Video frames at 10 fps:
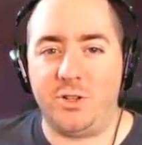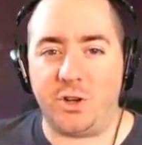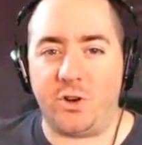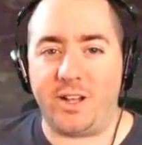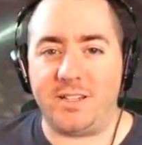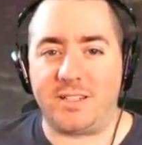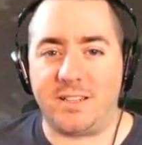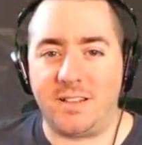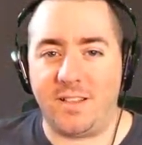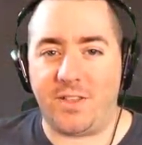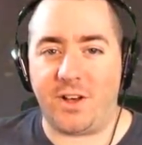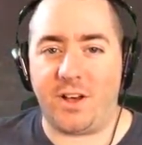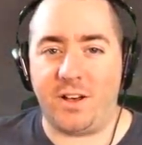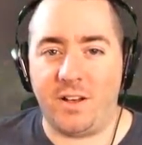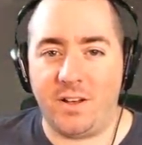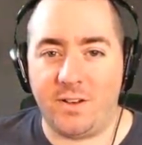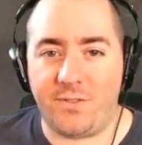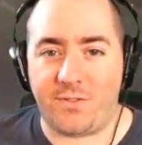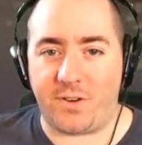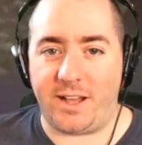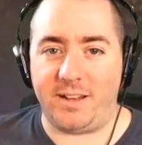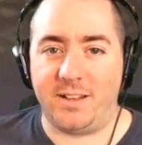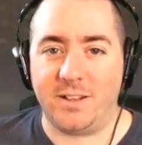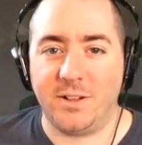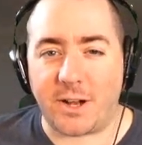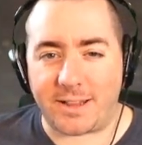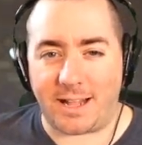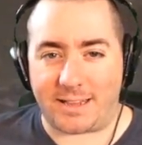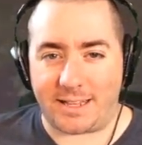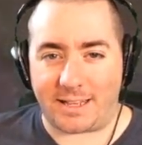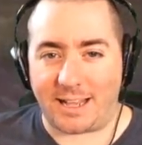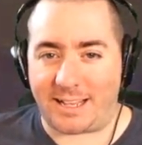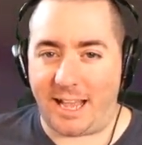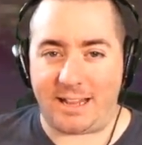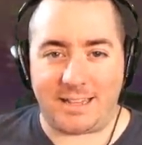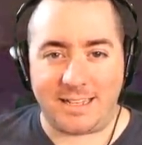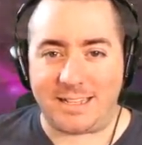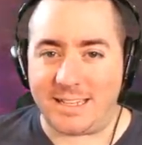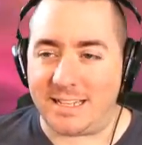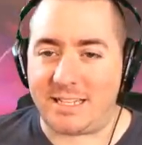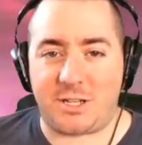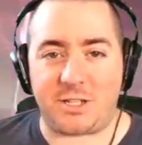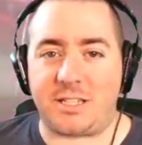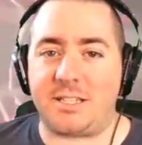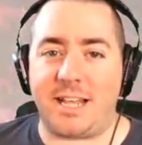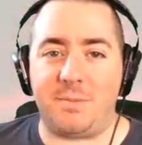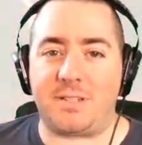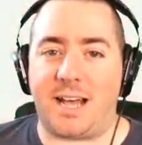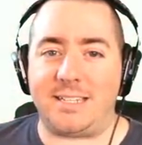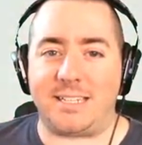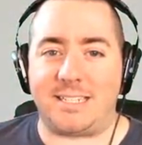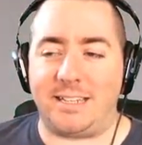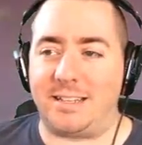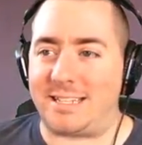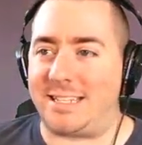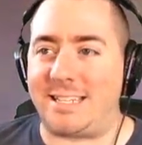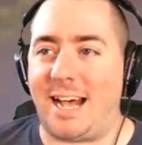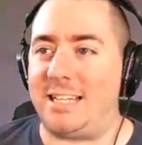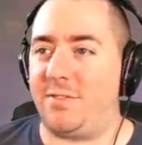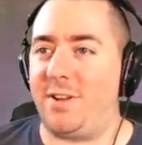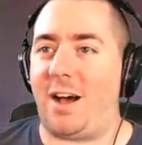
joins the fight. Look at that thing. Again, just the same size as Steelix, the size of